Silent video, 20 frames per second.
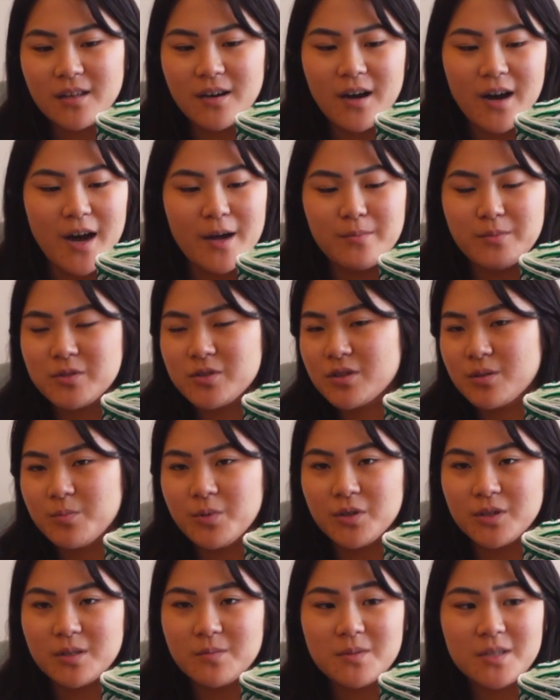I'm just gonna
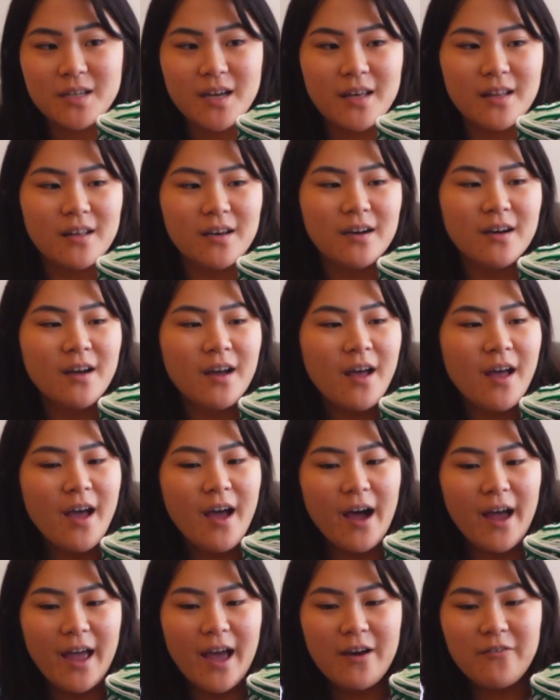put them together.
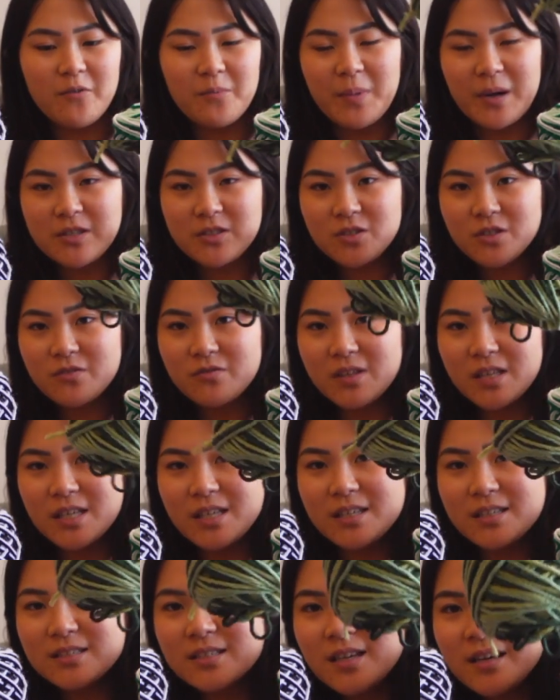I have a bunch of
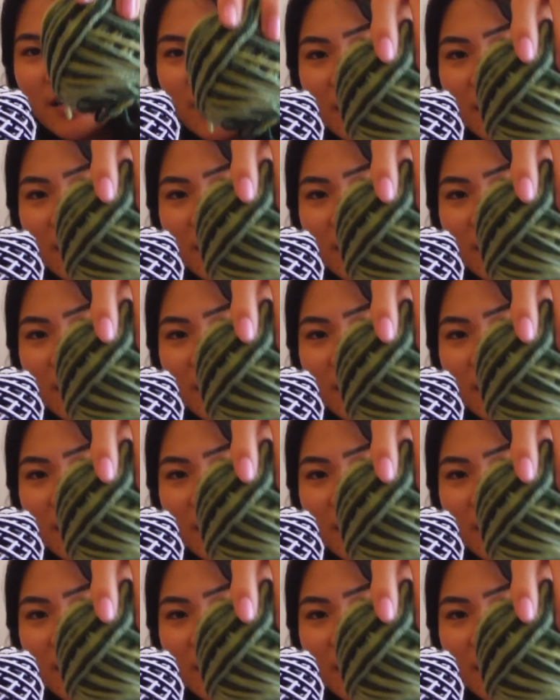these